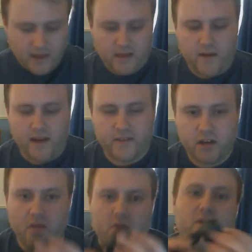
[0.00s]
You have the
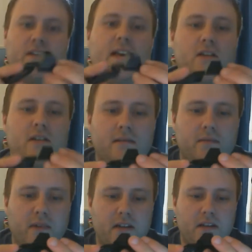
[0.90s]
dongle station,
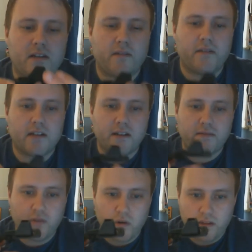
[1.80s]
which is obviously
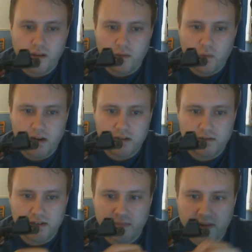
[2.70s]
for the wireless
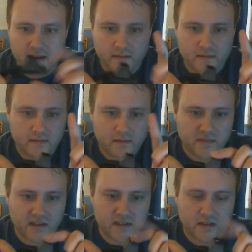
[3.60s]
transmitter.
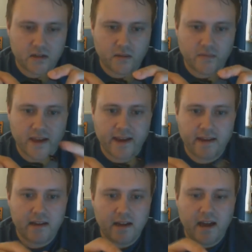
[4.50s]
Plugs in the top there.
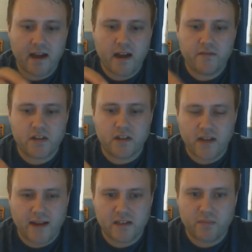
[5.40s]
Uh, obviously, you
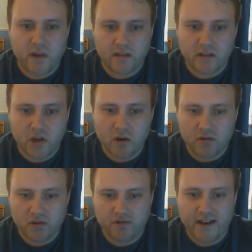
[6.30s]
can just plug the
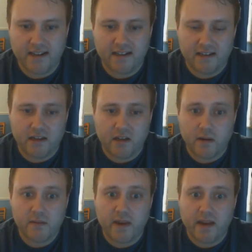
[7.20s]
dongle straight into U
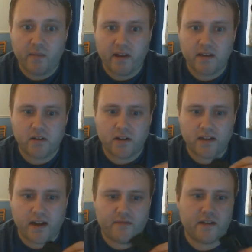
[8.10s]
S B, but it's nice
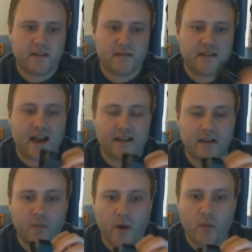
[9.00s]
to have this sat
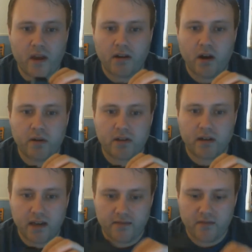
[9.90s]
somewhere where you know it's
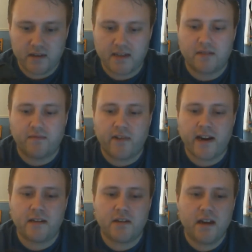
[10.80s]
going to give you decent
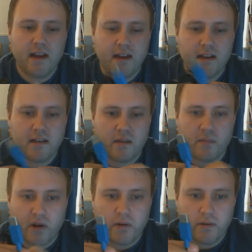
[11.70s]
range. Another
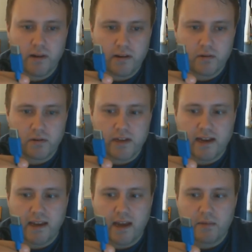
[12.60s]
blue
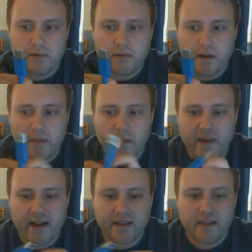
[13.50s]
Corsair cable on the
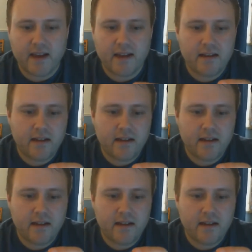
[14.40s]
back there.